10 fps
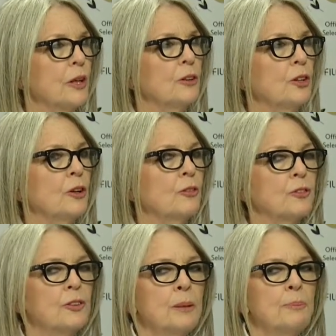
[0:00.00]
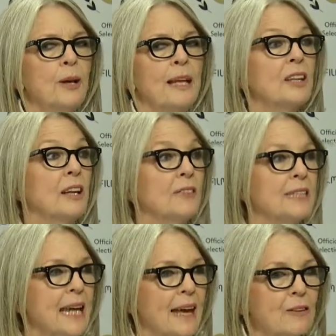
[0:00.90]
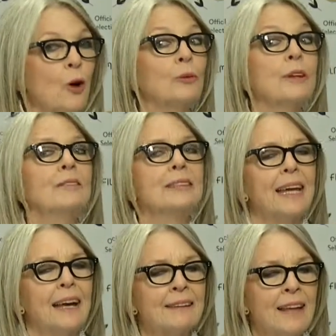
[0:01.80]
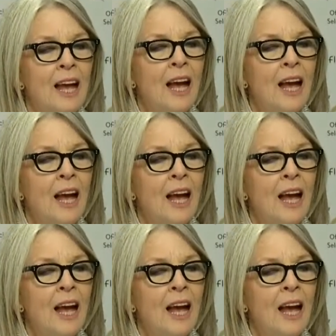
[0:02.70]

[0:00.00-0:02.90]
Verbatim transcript: you know, Sleeper and Love and Death. Oh, Love and Death.